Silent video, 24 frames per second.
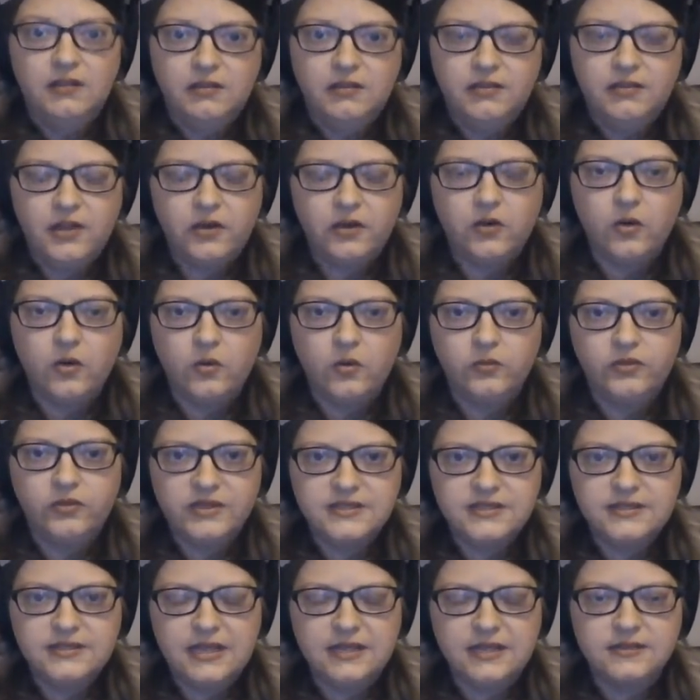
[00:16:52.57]
the
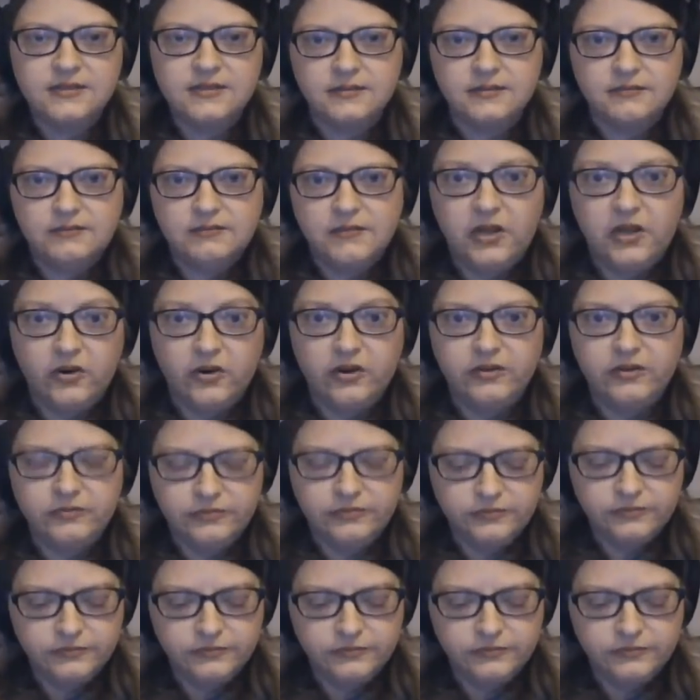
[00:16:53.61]
state's narrative.